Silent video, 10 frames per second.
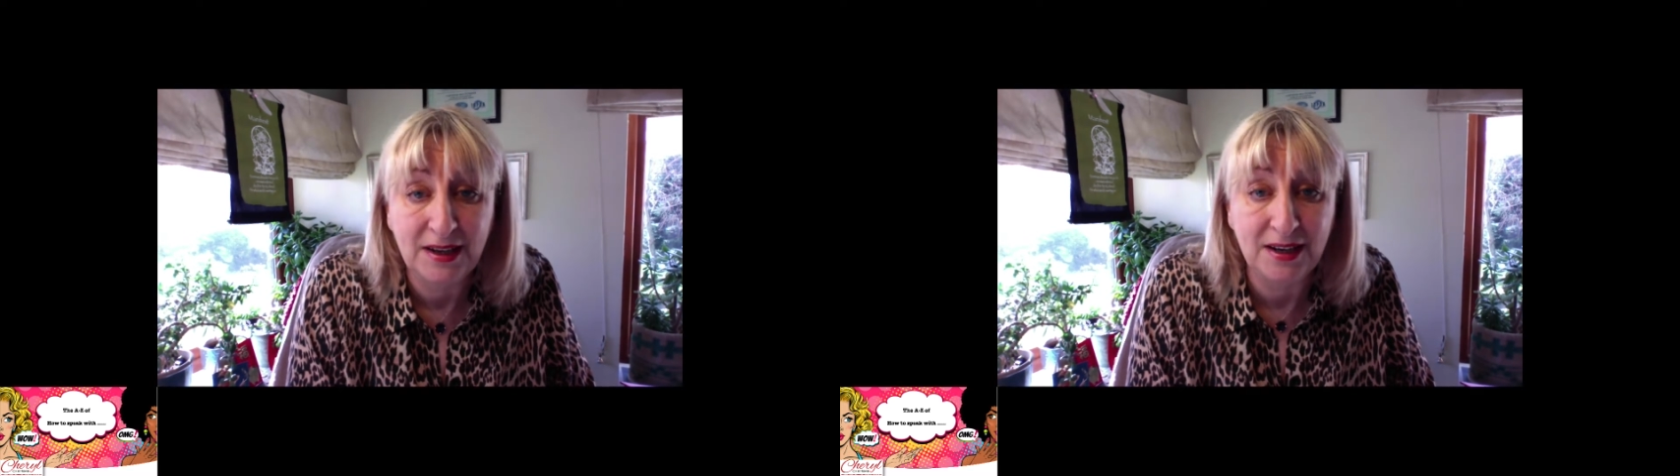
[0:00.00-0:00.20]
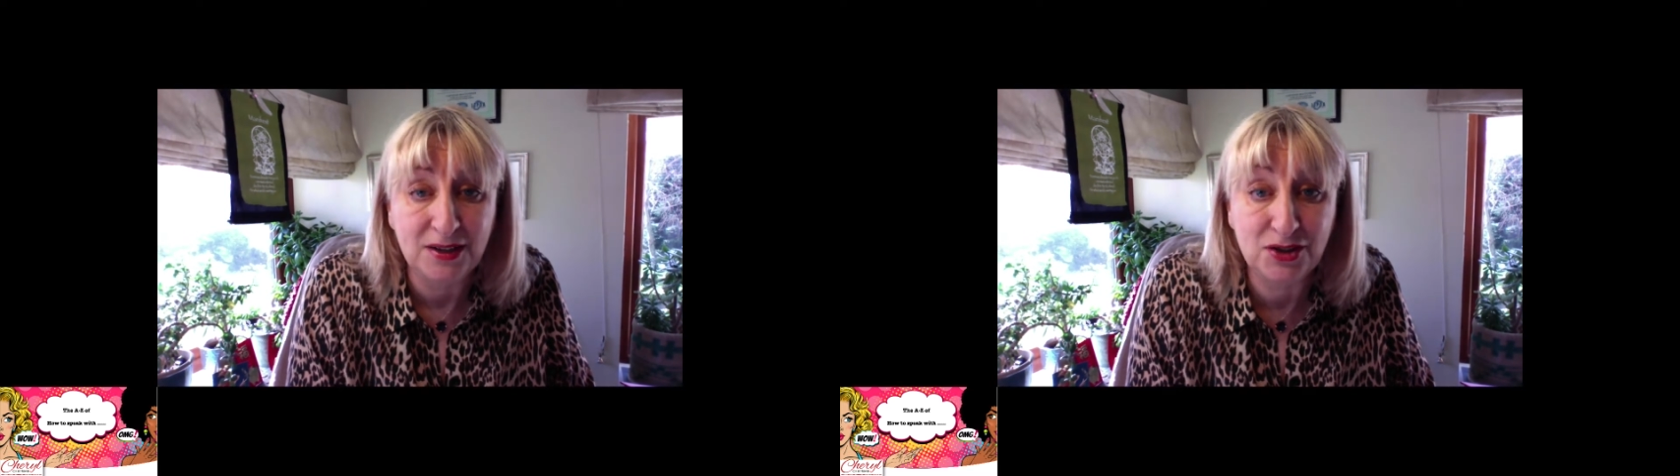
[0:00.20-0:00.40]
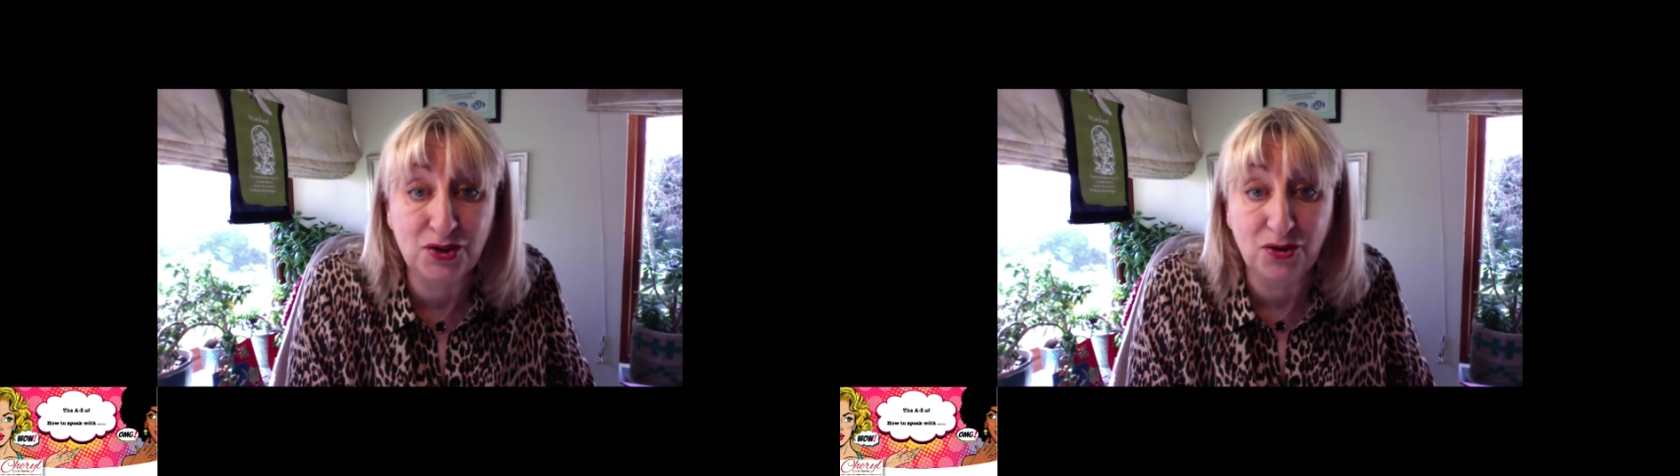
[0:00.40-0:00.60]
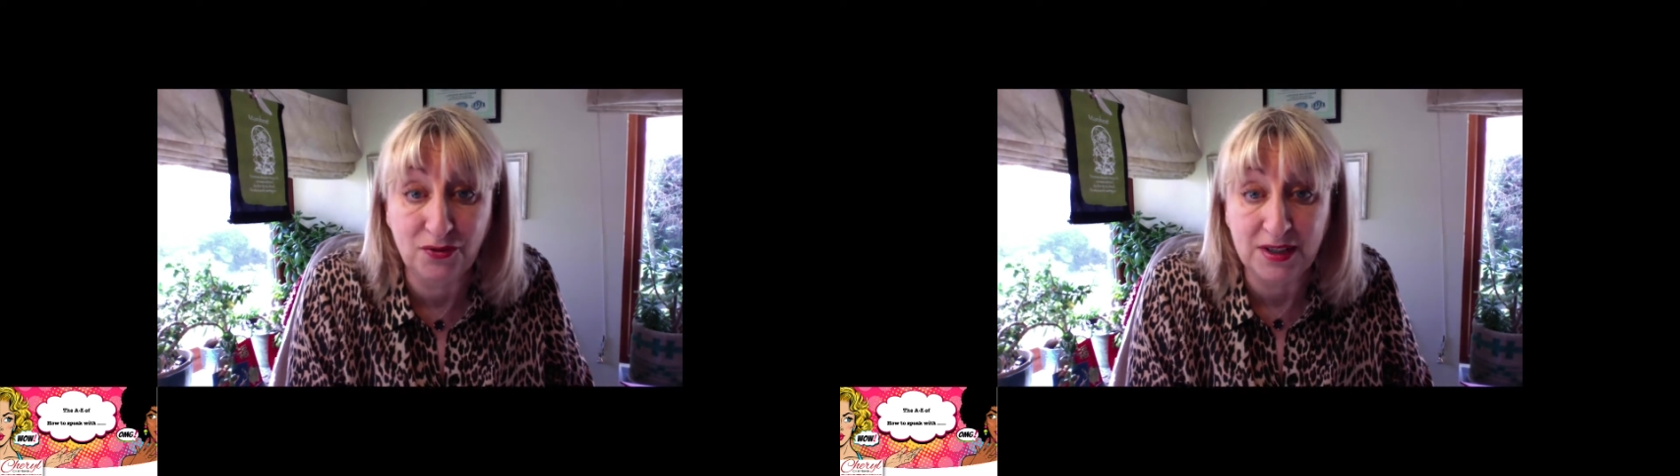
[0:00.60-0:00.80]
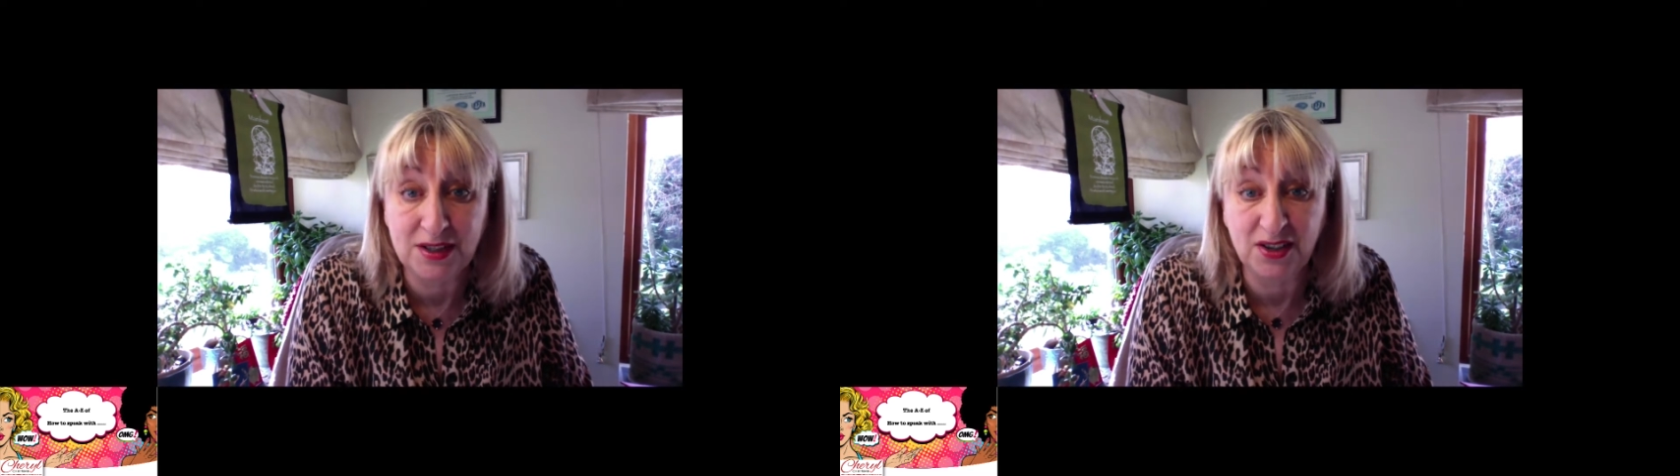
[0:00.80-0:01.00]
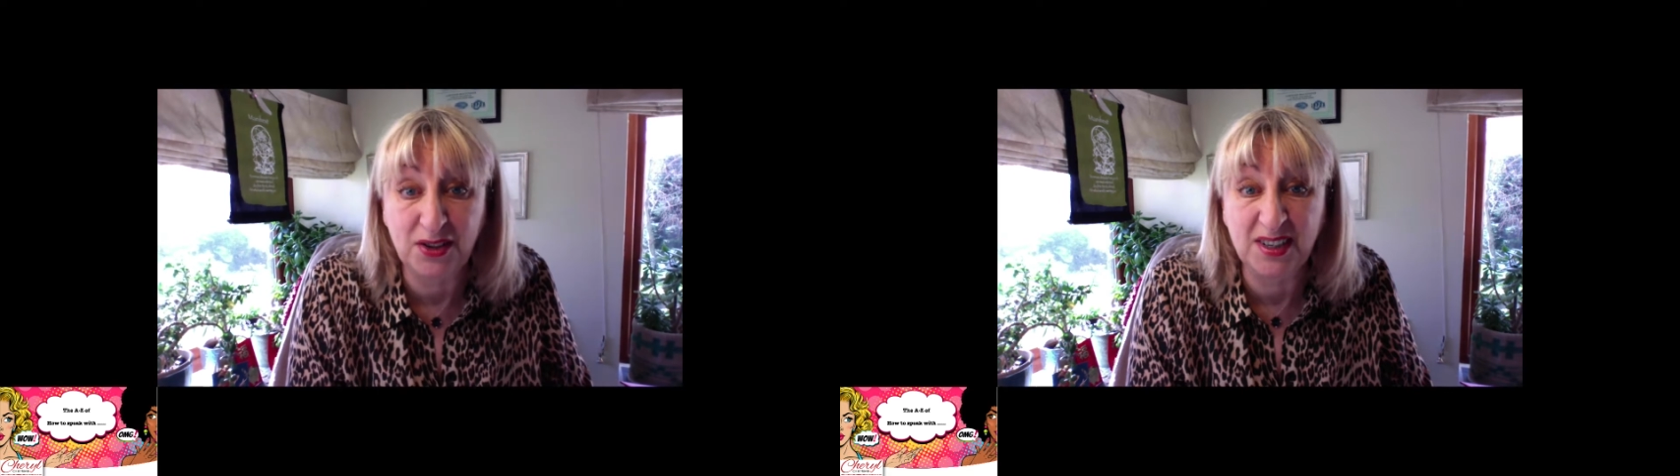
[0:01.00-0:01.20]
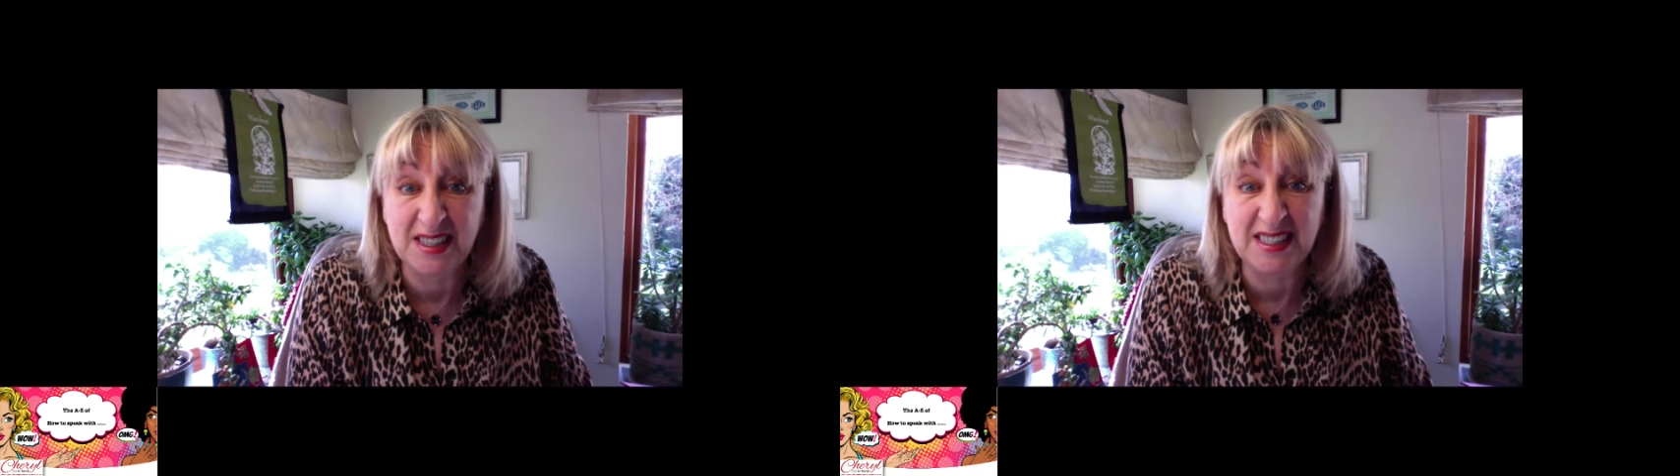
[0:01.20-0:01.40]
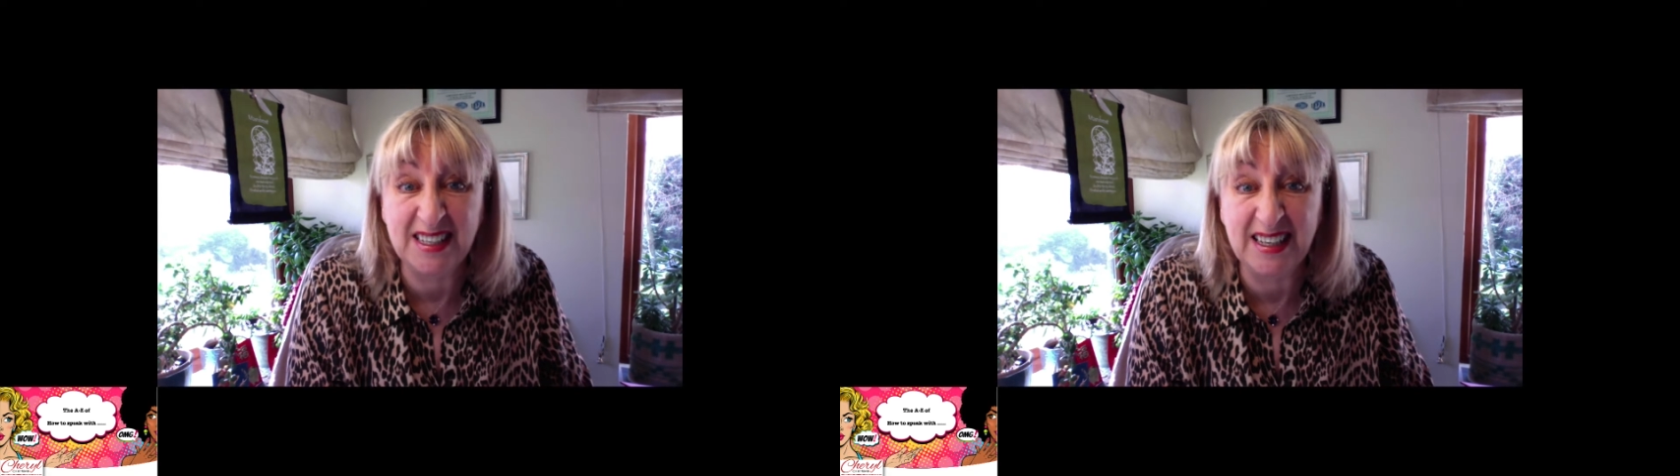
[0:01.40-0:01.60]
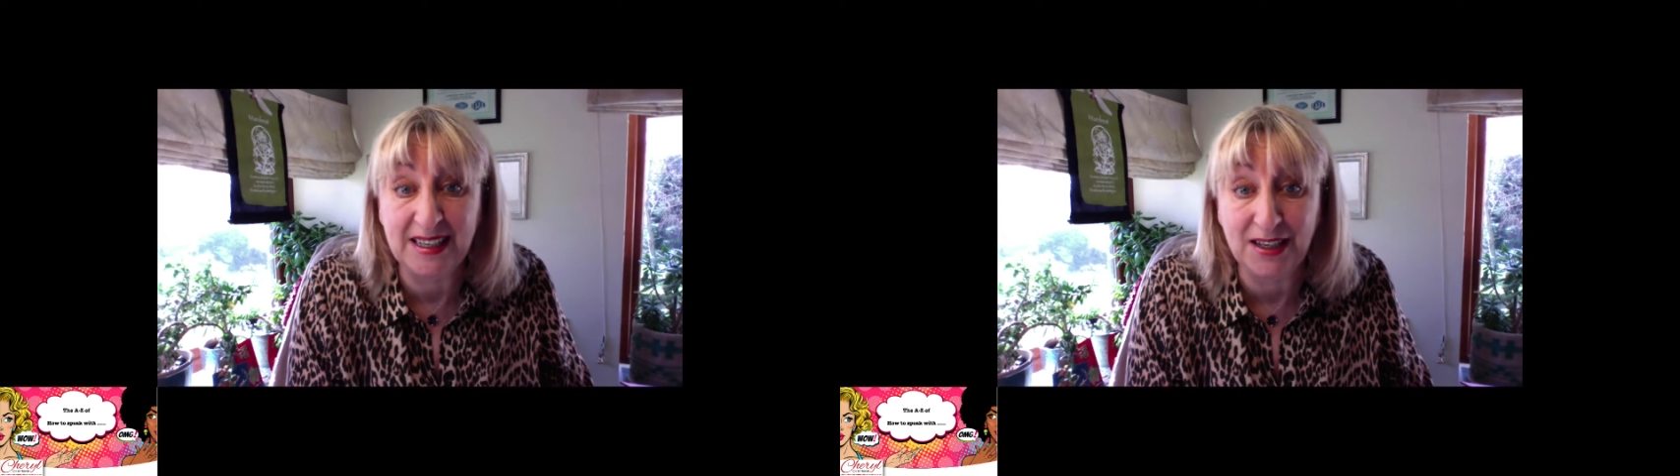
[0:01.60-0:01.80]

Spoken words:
stories so you can see,